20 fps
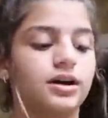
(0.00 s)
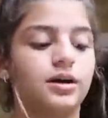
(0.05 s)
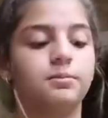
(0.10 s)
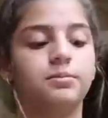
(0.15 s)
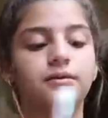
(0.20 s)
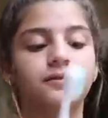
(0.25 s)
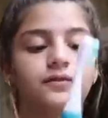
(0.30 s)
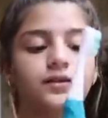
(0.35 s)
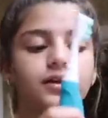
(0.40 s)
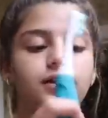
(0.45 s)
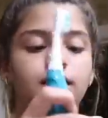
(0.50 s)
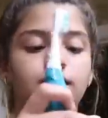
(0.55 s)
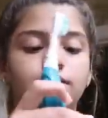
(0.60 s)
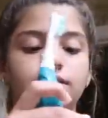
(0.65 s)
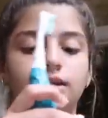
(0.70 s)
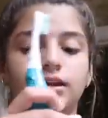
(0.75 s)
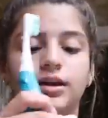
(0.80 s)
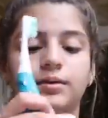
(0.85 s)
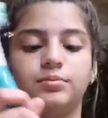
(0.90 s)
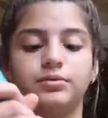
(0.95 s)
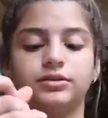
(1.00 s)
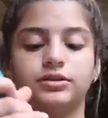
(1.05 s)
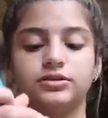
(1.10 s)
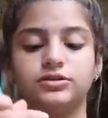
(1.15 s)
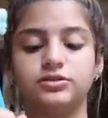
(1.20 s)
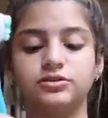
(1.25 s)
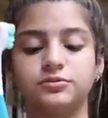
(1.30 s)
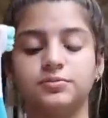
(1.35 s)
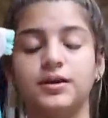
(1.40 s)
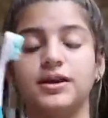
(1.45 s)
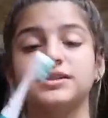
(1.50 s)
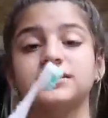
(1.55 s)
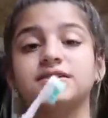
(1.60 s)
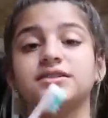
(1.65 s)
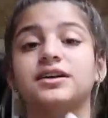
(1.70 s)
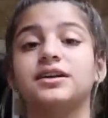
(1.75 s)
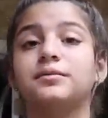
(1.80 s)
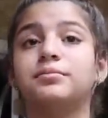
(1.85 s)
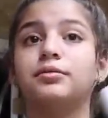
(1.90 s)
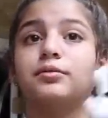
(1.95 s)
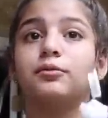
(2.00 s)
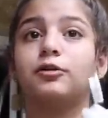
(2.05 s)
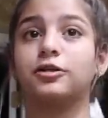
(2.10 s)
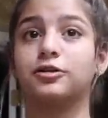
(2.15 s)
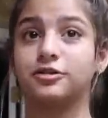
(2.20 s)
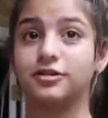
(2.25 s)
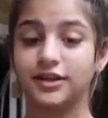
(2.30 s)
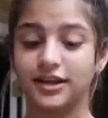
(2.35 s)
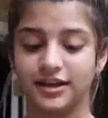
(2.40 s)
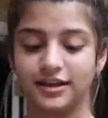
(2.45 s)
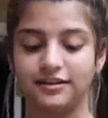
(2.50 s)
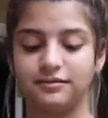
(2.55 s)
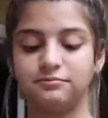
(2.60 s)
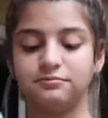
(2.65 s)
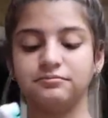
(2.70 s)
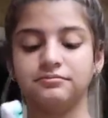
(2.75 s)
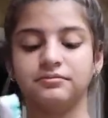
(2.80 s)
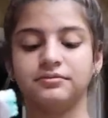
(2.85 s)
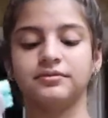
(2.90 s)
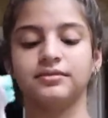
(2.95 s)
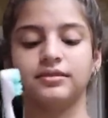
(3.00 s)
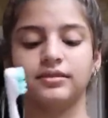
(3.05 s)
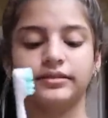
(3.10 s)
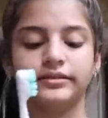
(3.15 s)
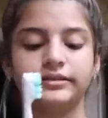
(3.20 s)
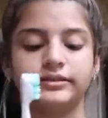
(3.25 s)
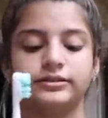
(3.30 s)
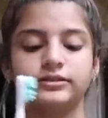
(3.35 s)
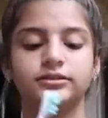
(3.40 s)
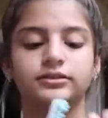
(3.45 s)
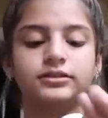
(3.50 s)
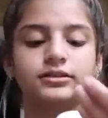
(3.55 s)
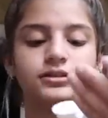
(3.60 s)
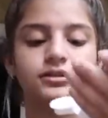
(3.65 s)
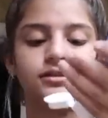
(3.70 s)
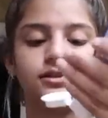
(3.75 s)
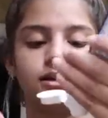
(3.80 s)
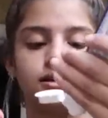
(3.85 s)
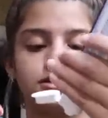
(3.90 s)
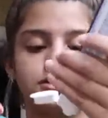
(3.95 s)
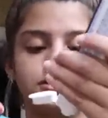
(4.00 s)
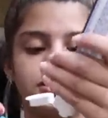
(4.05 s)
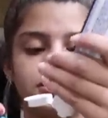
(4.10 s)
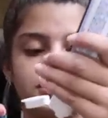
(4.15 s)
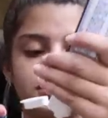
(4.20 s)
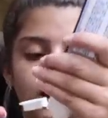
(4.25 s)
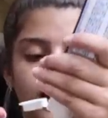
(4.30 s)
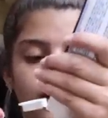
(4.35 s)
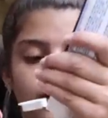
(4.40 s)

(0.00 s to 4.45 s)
top of it, and then I put the toothpaste, and then I put water again. That's just